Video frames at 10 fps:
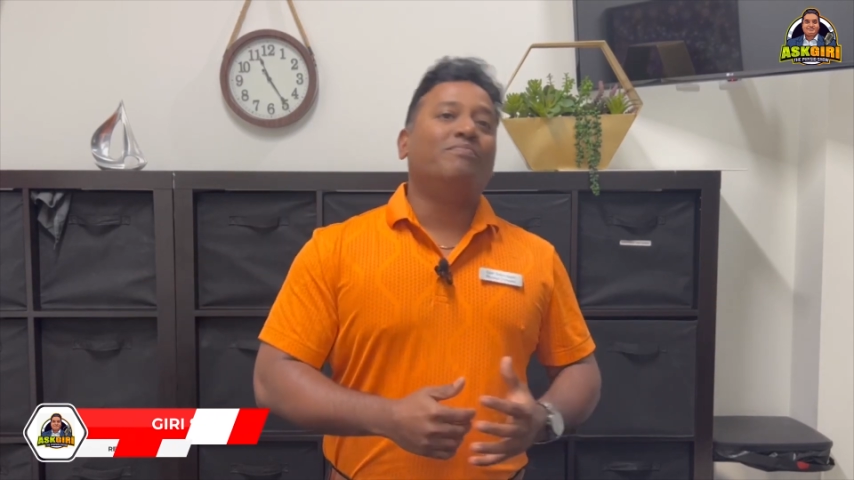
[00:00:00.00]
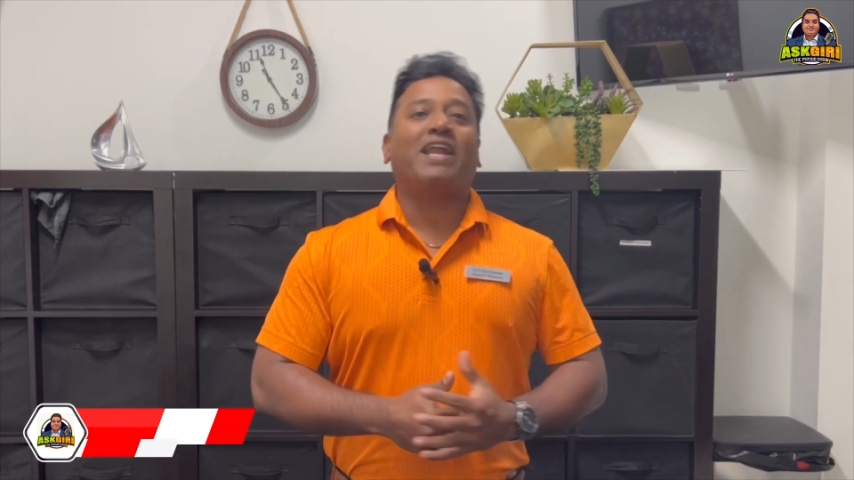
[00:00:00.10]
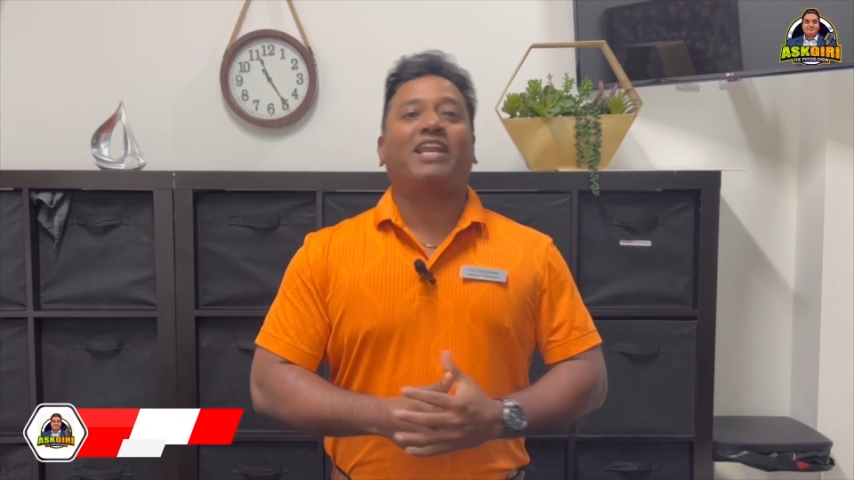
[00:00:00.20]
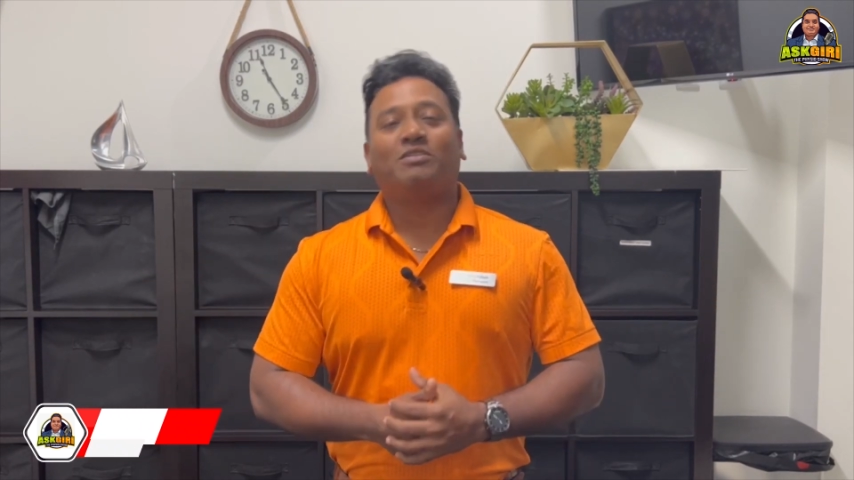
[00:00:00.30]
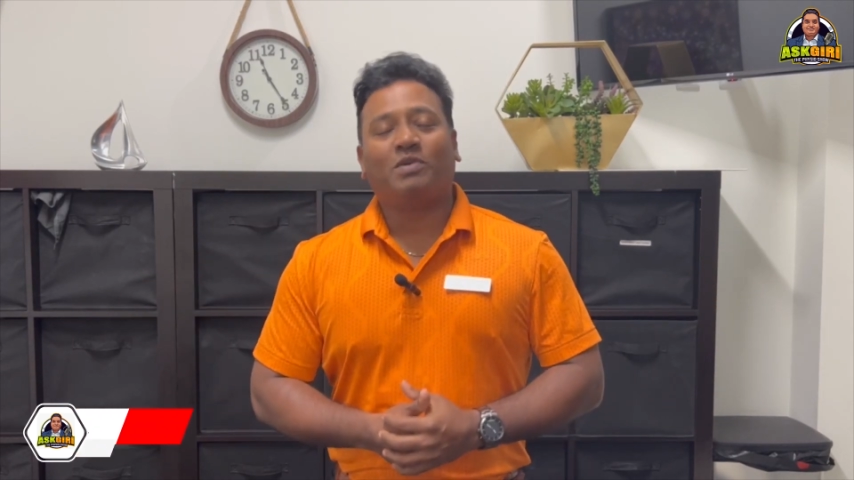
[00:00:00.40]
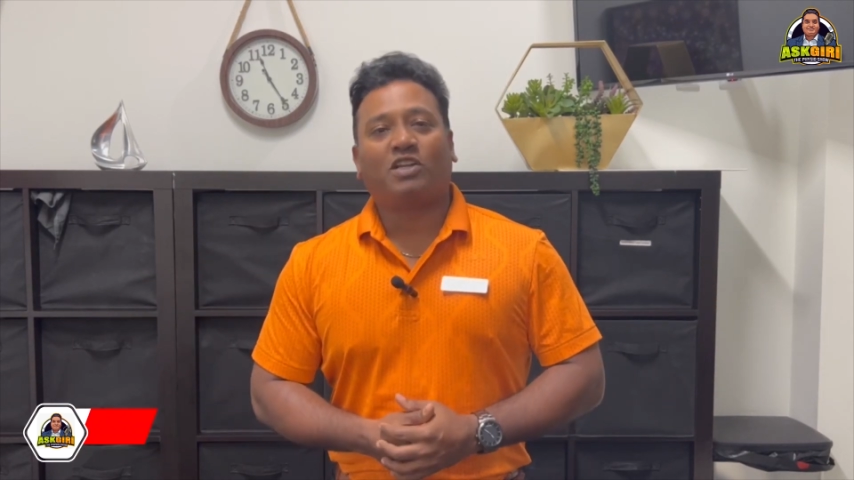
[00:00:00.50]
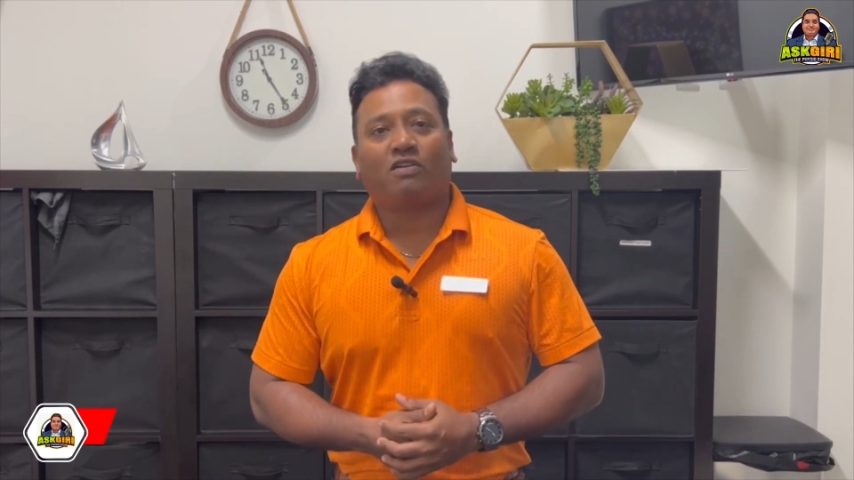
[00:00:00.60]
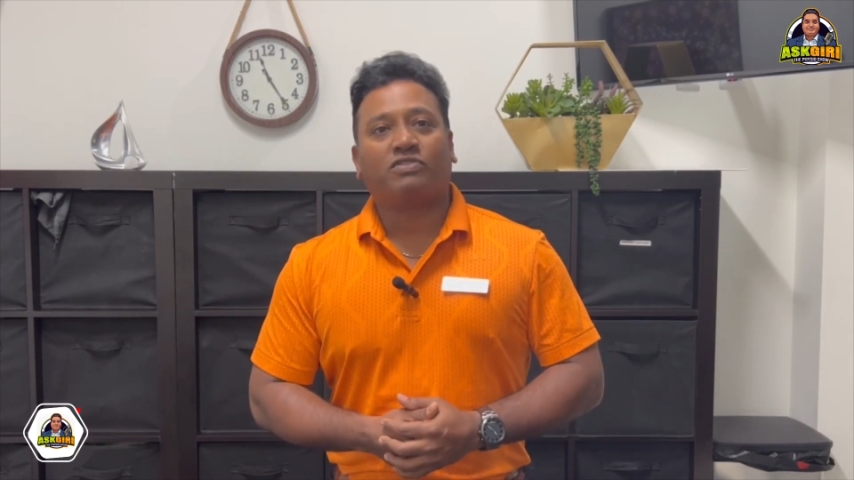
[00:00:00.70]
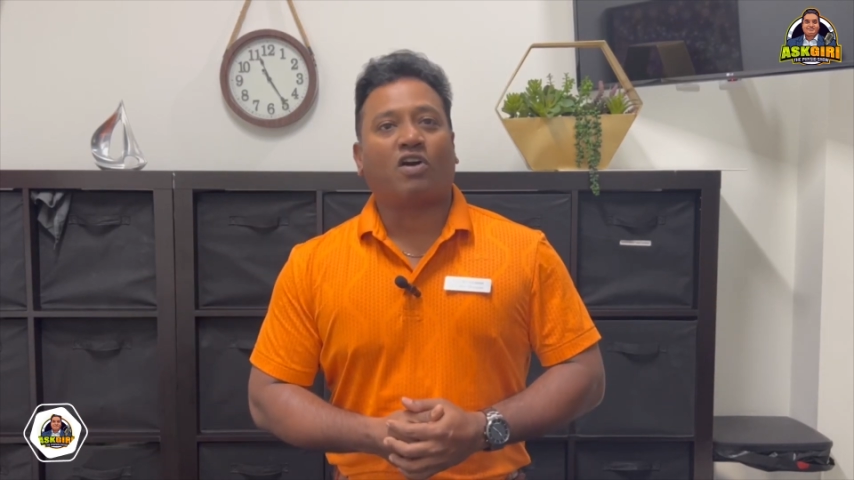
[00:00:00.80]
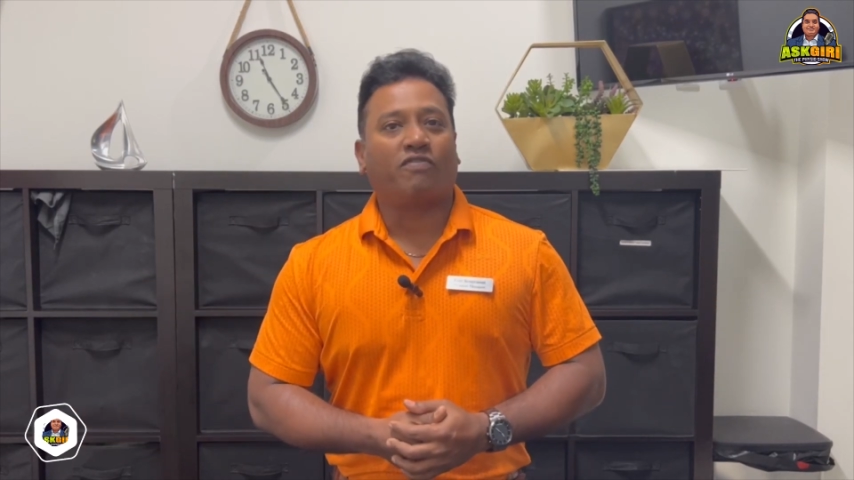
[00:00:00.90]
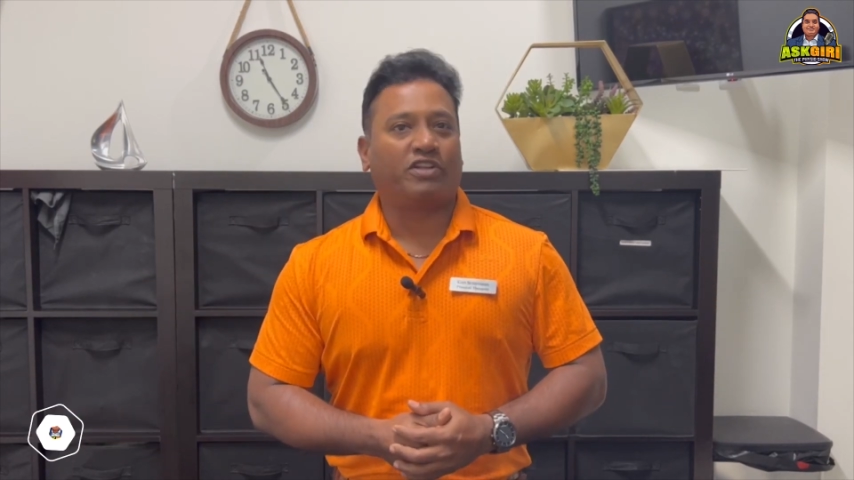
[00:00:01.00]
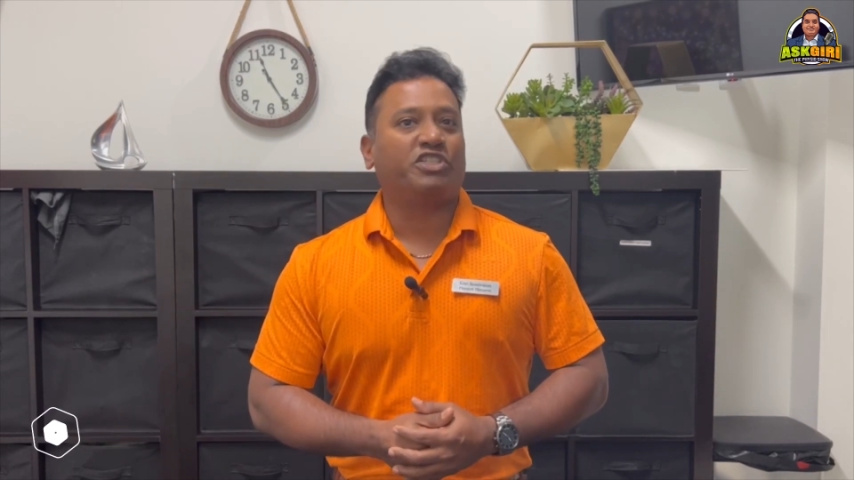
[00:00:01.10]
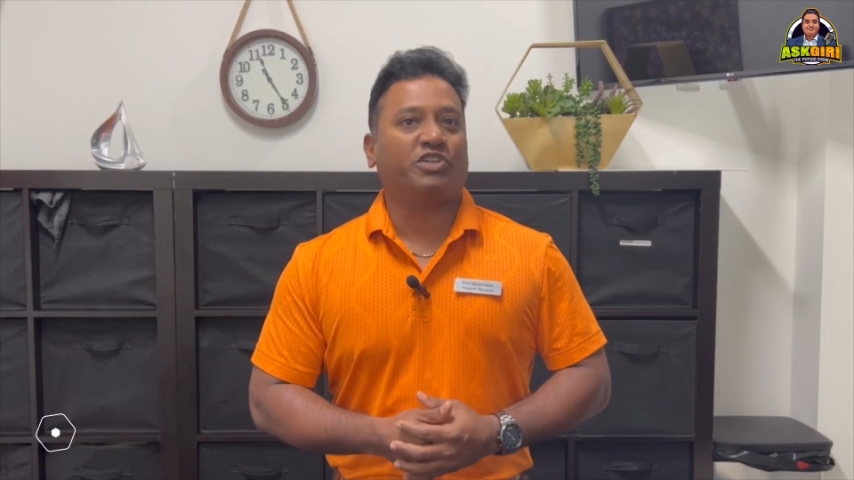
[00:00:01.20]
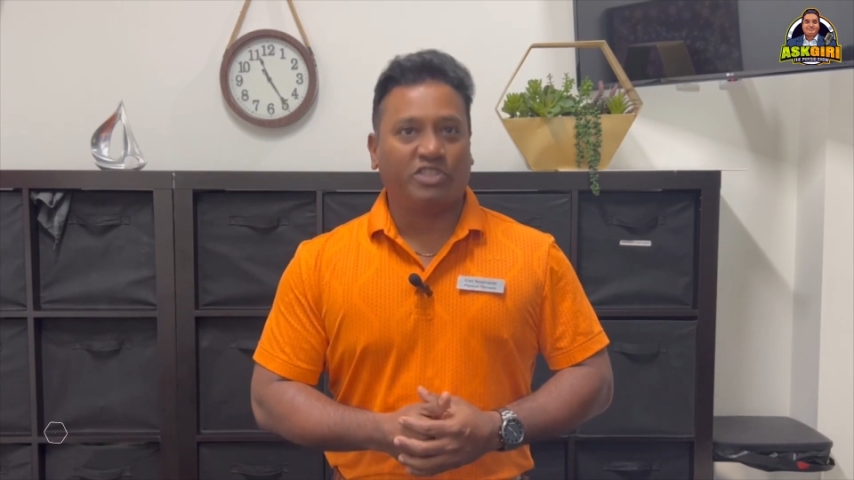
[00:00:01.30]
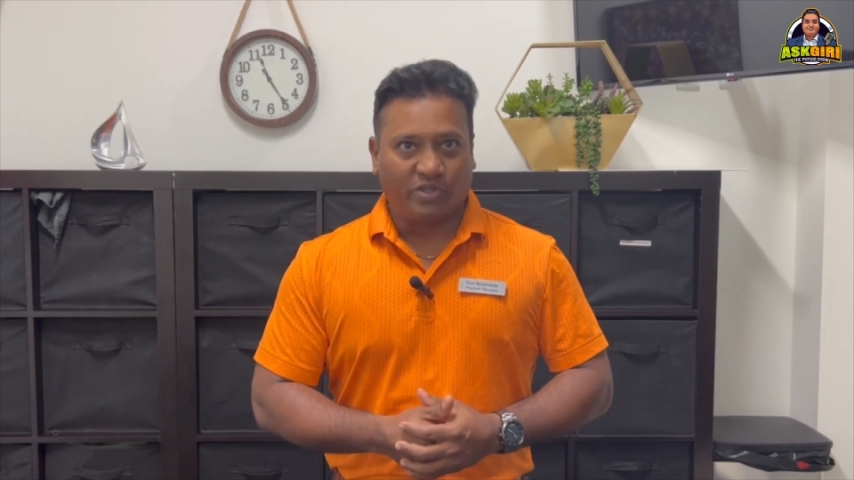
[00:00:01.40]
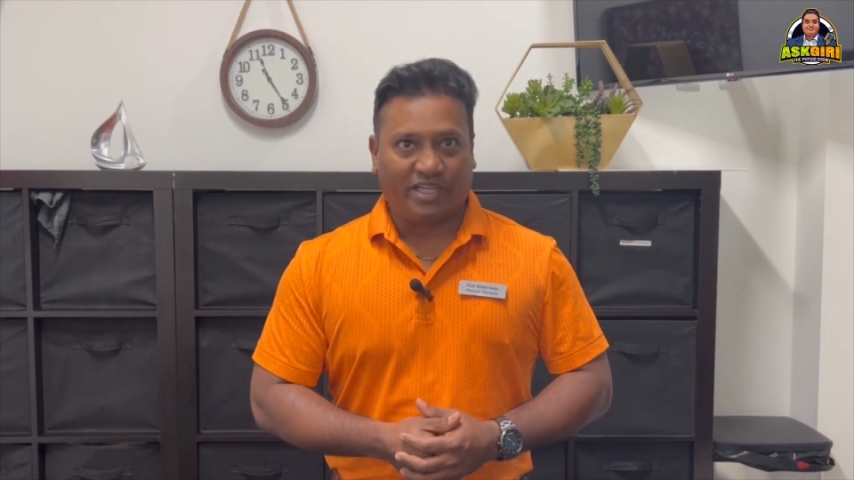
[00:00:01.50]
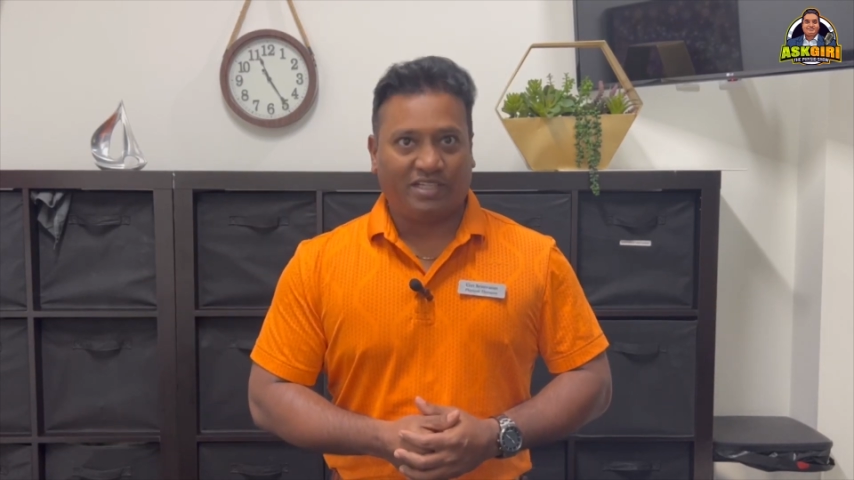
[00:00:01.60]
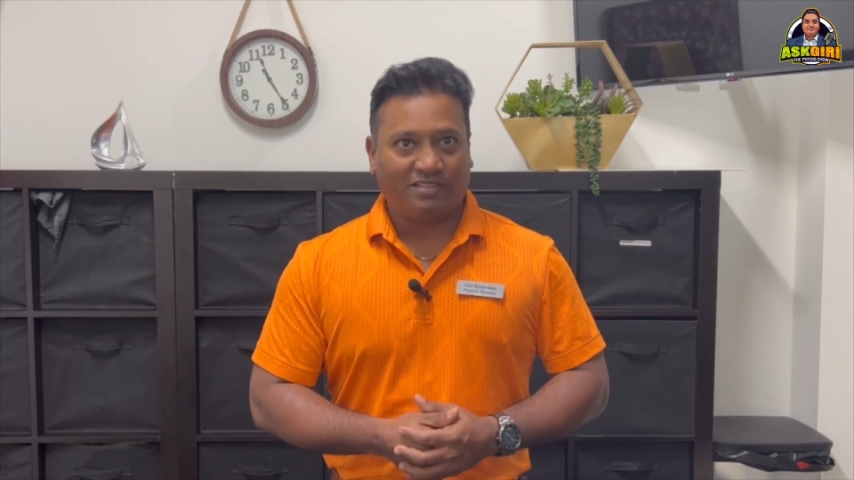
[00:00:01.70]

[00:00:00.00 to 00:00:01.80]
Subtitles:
management of soft tissue injury,